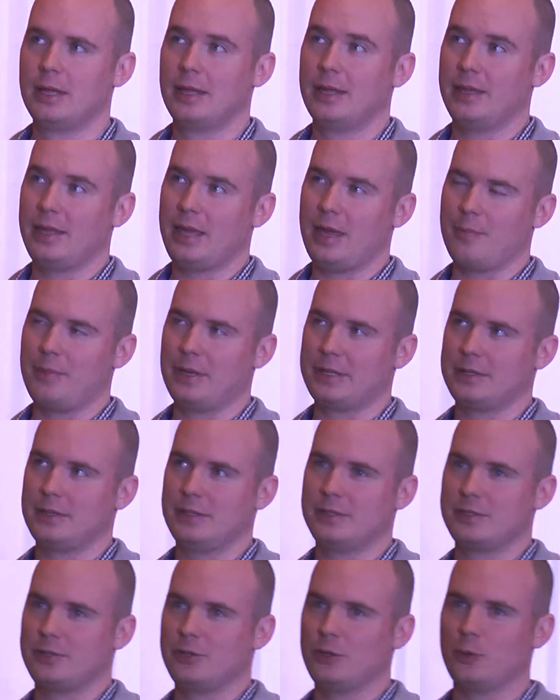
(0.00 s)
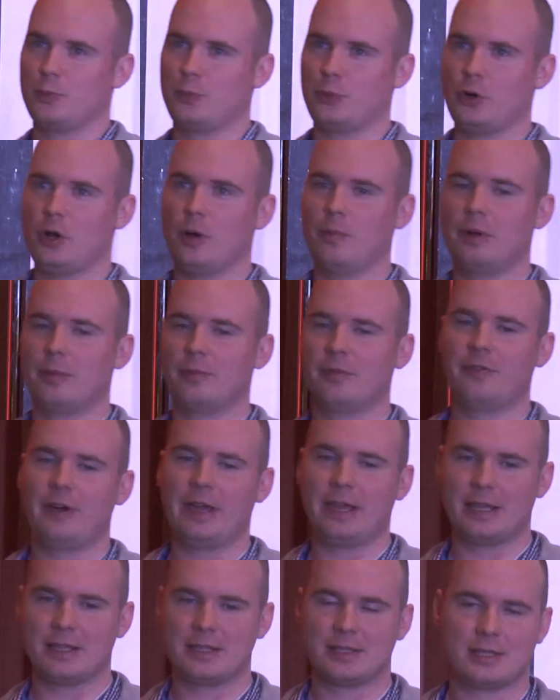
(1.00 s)
yeah, but it's your problem. If I
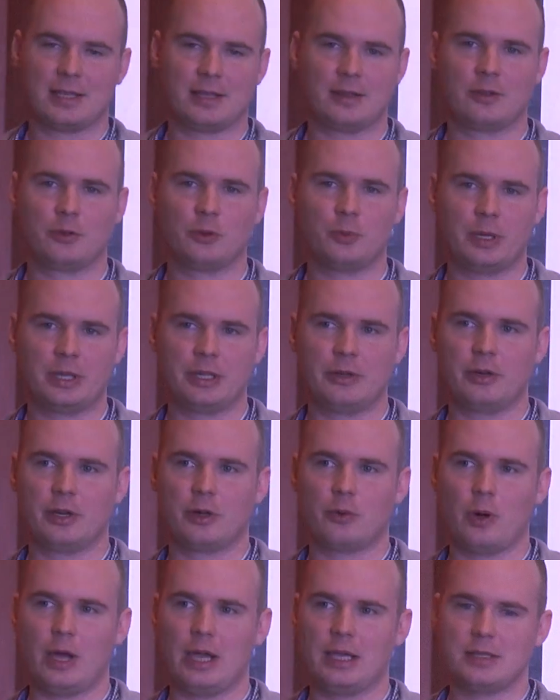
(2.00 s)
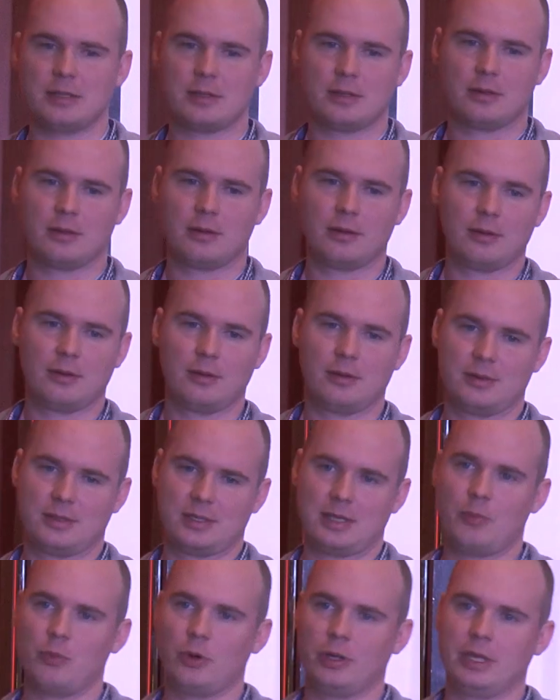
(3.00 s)
can send too many requests,
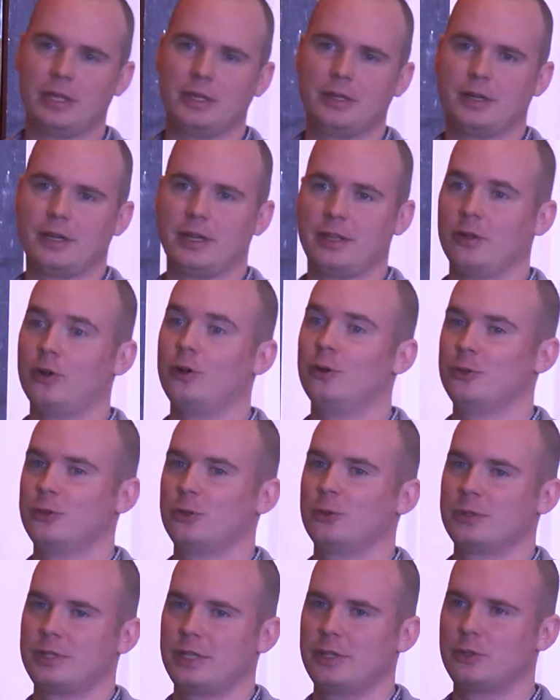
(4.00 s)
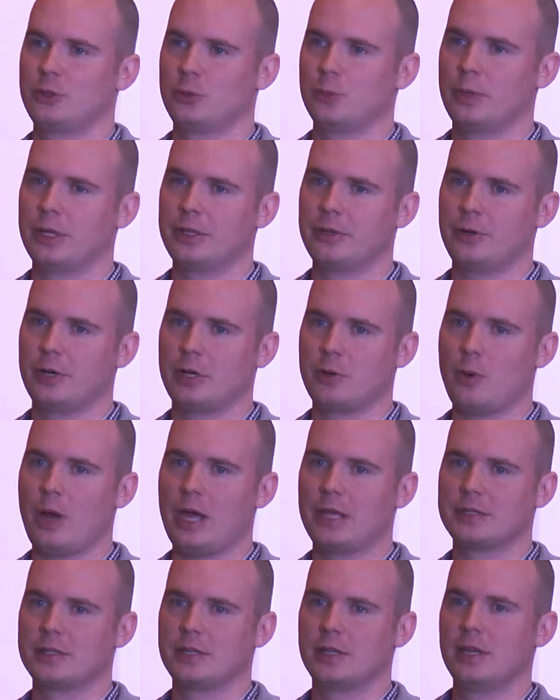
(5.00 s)
someone other can also send too many
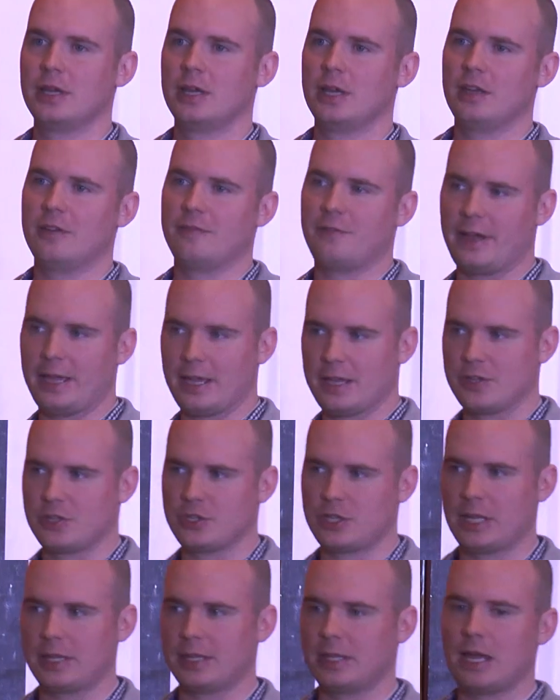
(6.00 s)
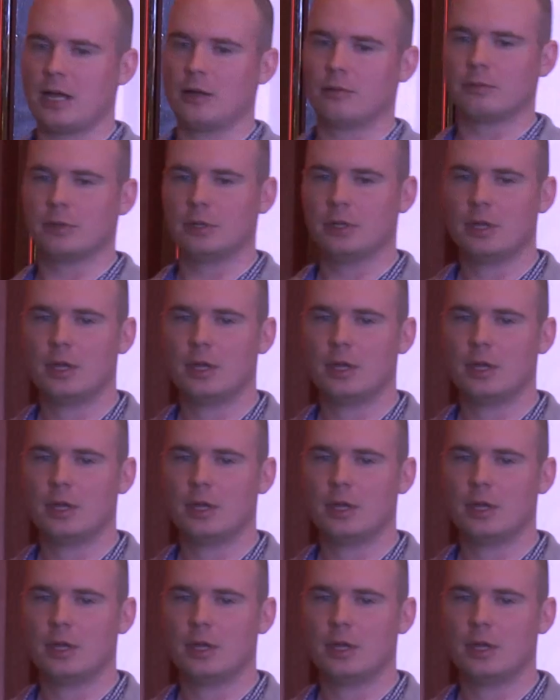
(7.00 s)
requests. If I can shut down